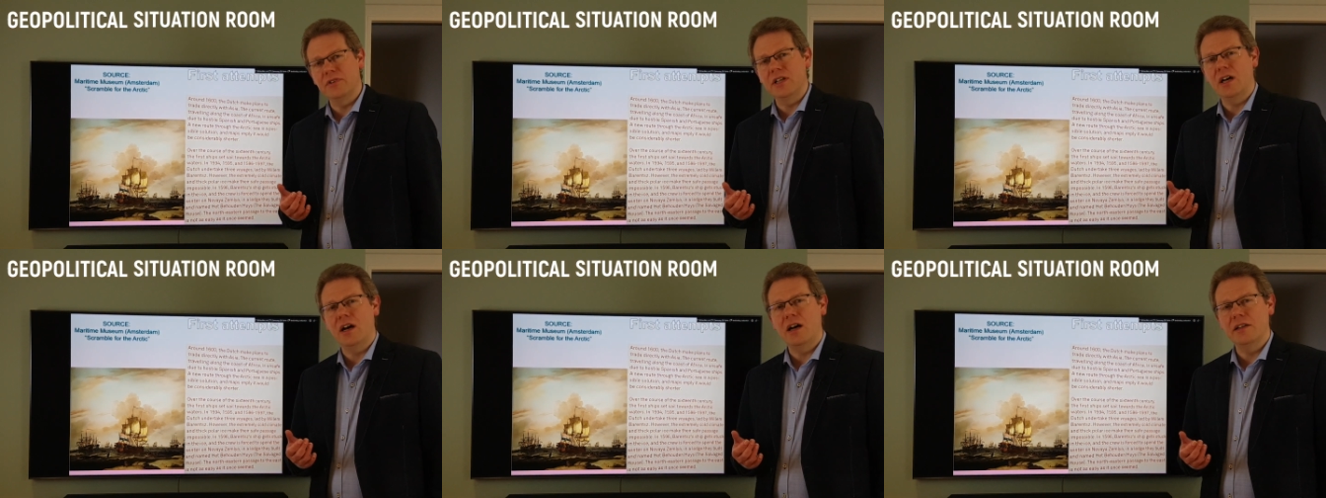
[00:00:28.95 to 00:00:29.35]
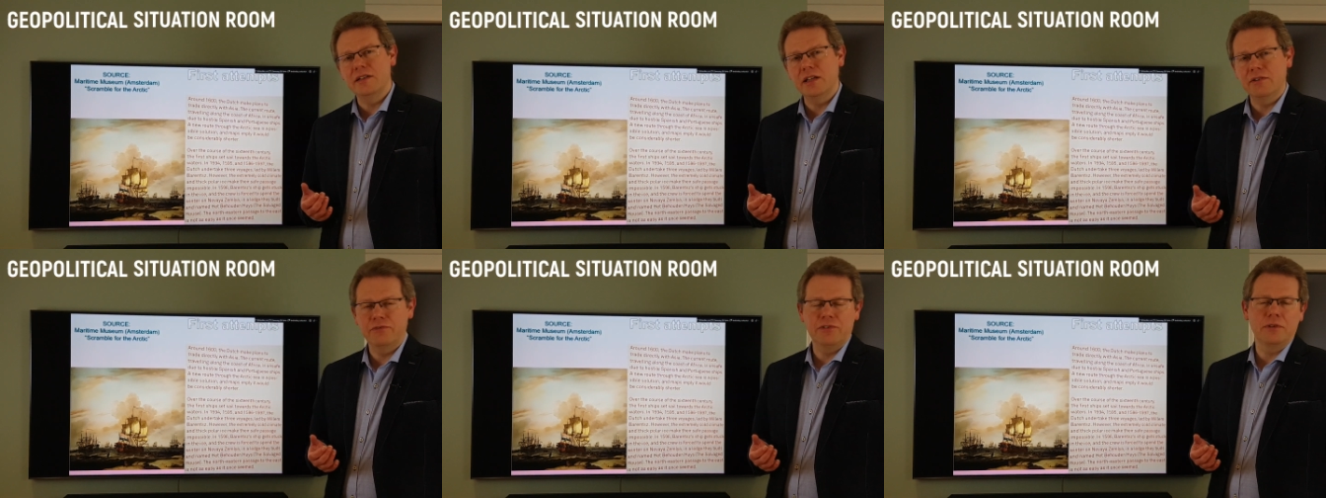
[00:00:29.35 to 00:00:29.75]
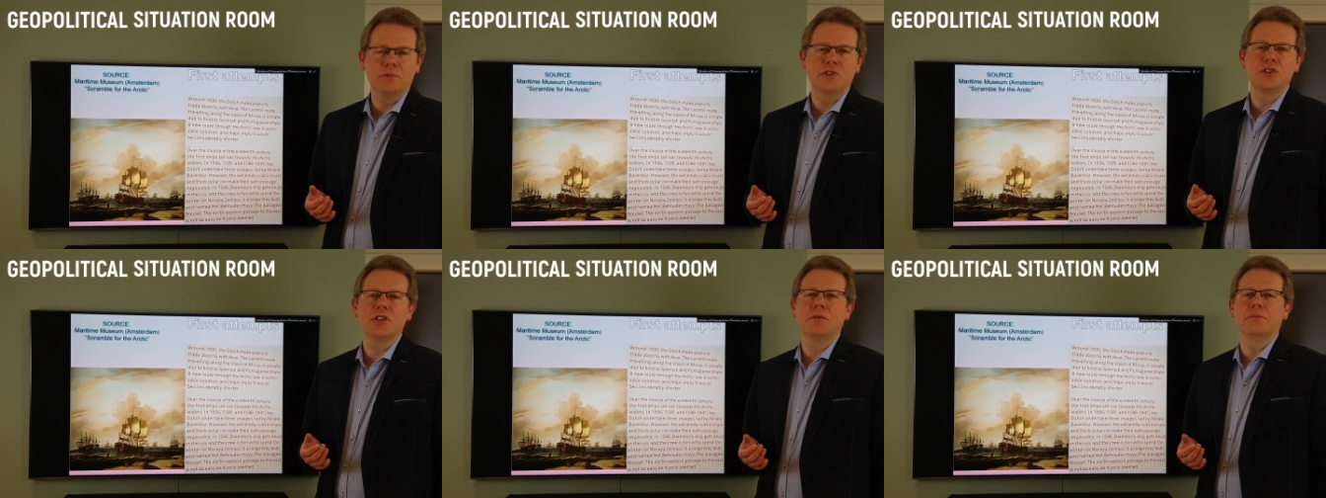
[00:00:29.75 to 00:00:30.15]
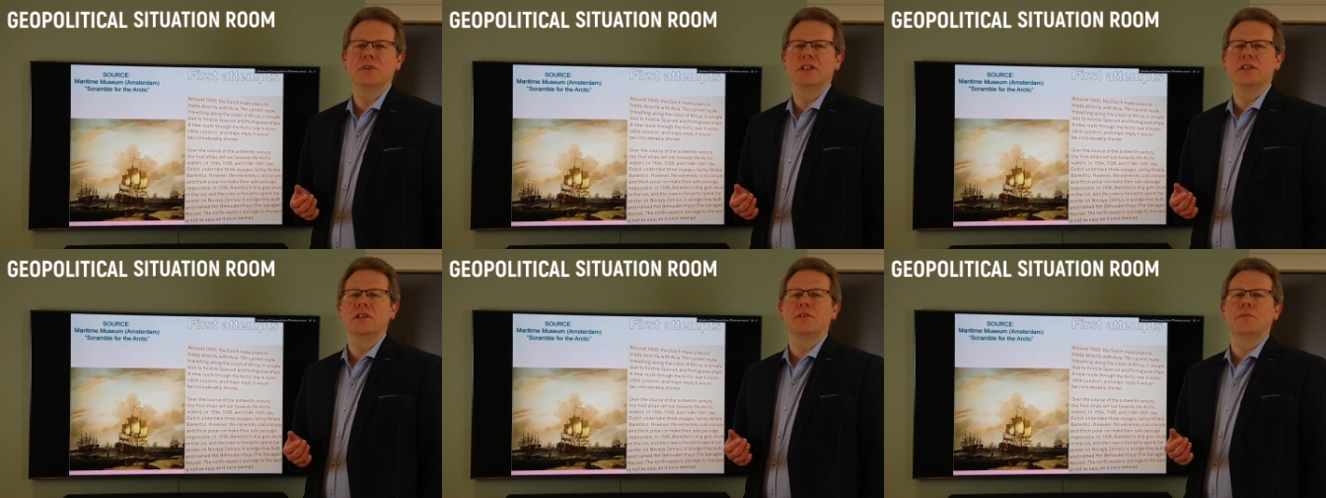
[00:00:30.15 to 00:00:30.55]
the Arctic from a
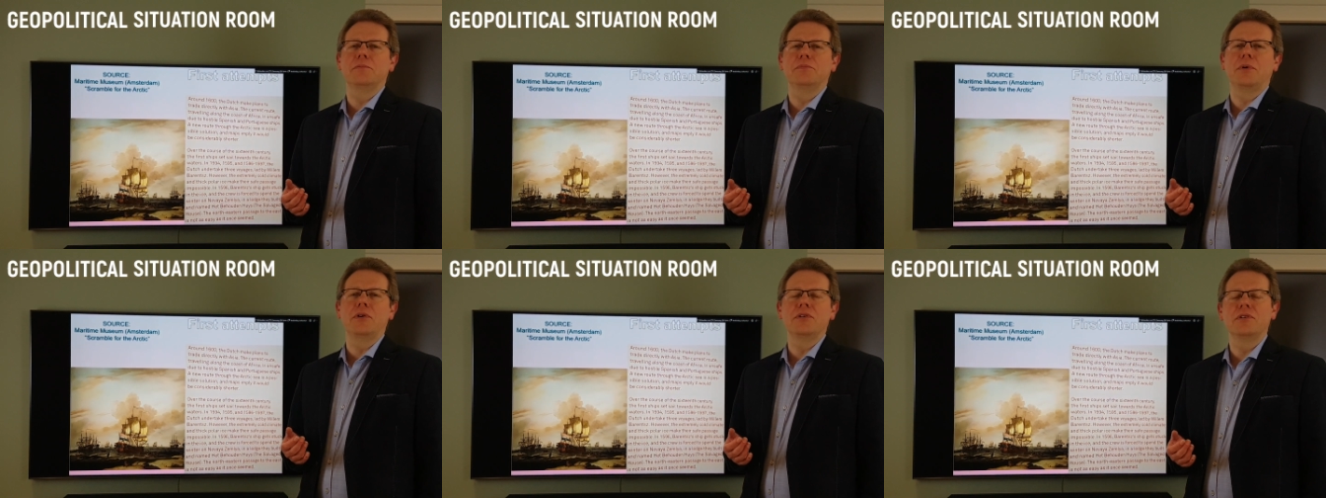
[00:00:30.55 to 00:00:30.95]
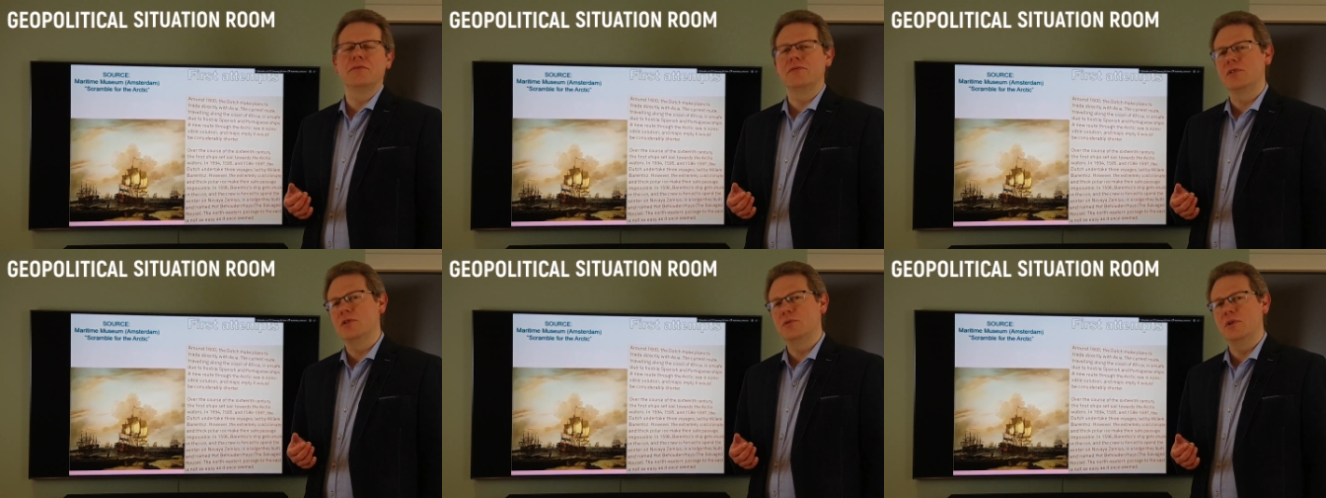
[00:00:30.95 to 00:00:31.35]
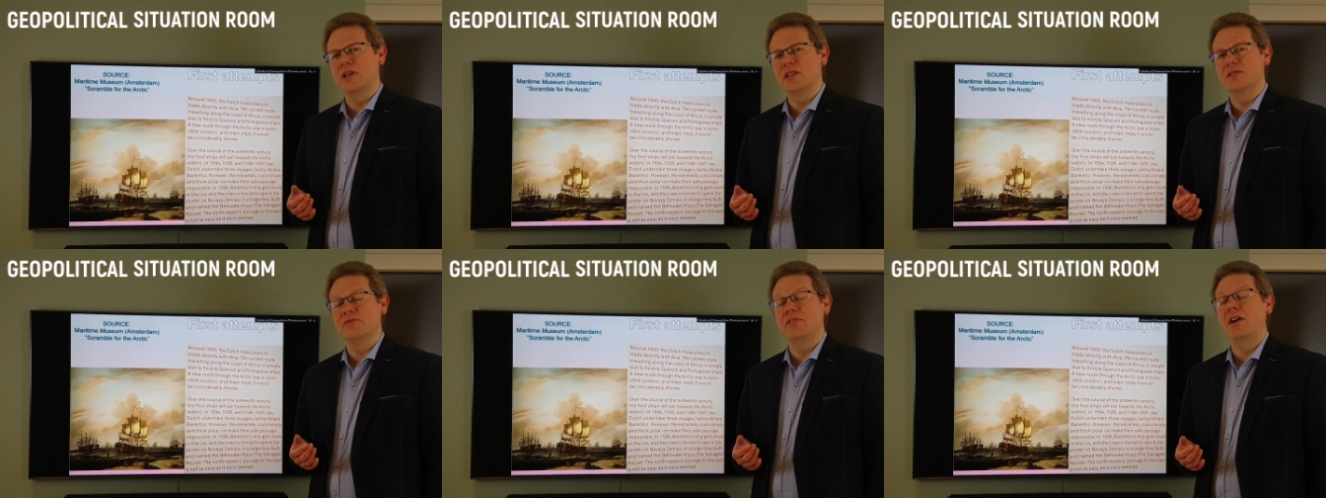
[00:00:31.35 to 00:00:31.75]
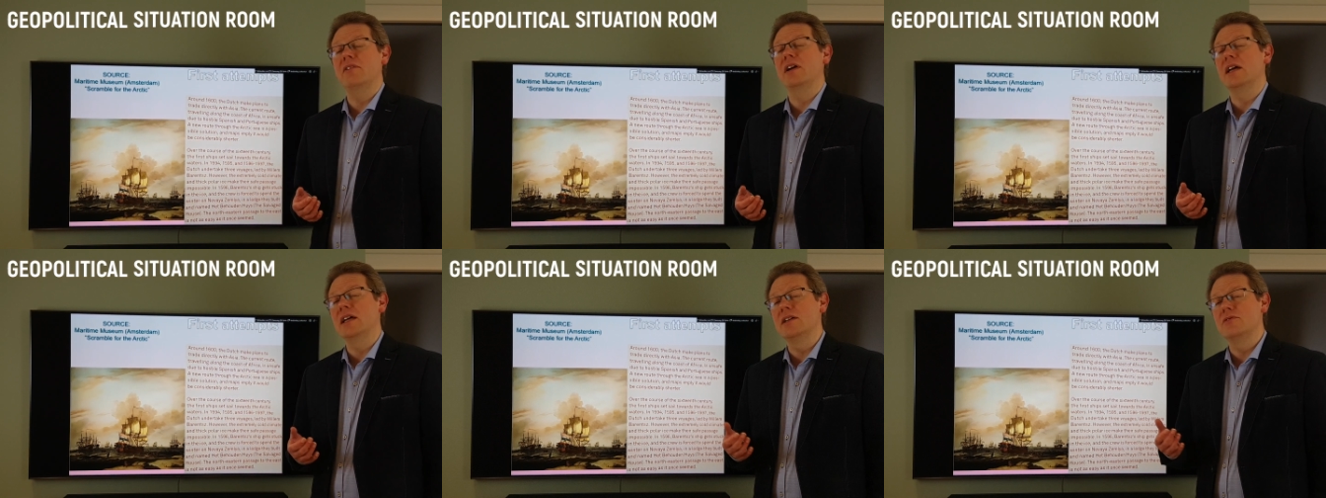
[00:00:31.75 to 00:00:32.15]
geopolitical point of view is
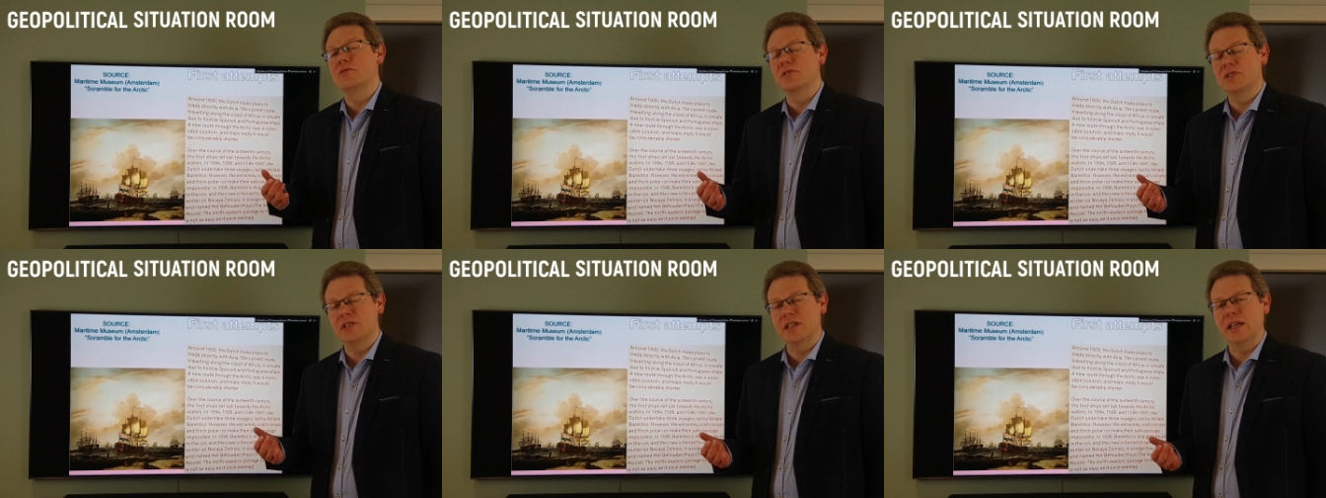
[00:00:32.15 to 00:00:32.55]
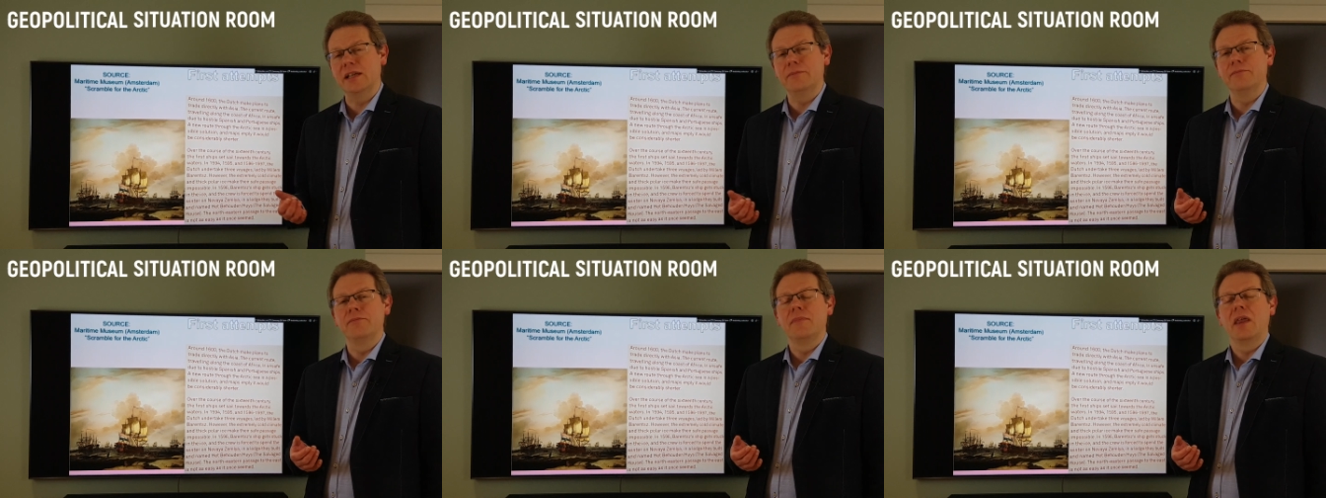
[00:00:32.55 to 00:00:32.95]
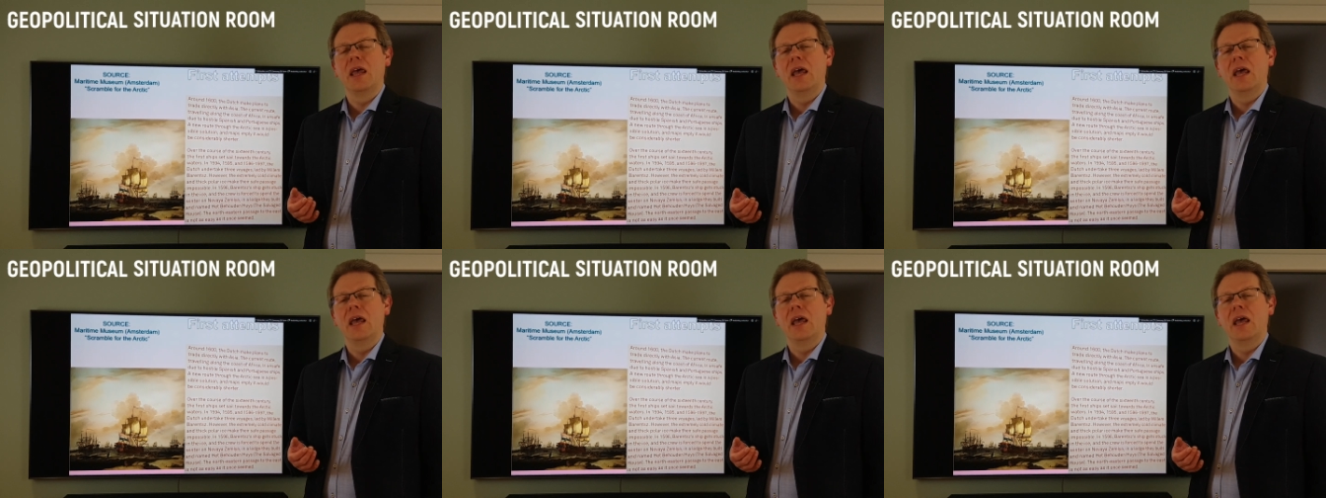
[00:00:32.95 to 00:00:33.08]
very interesting.